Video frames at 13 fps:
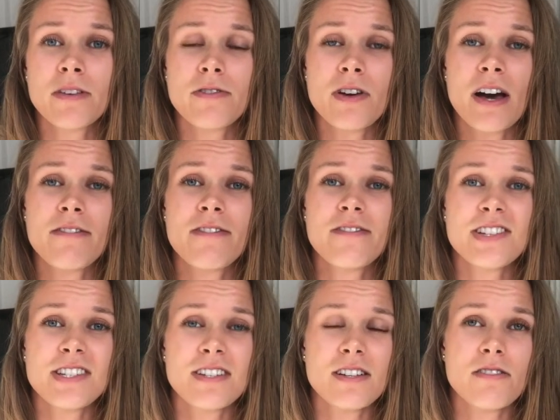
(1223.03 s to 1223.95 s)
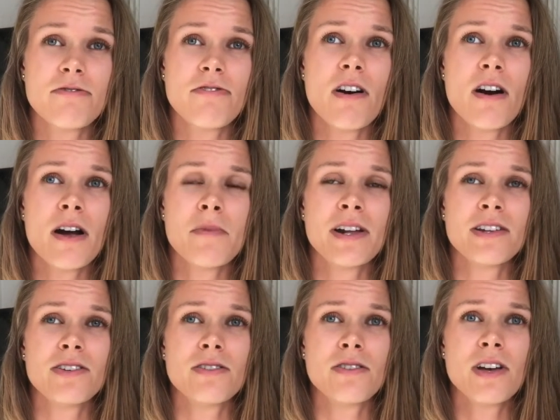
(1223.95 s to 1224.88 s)
If you have visited the farm and
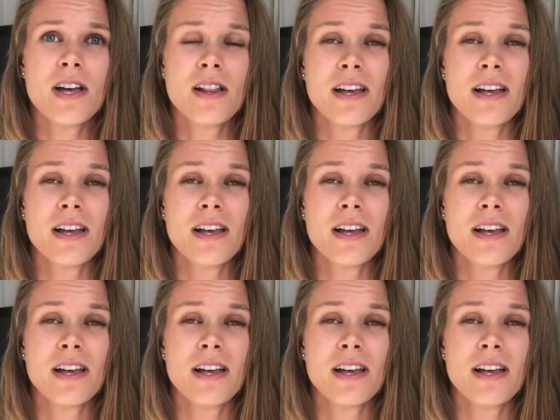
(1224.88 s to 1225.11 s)
you,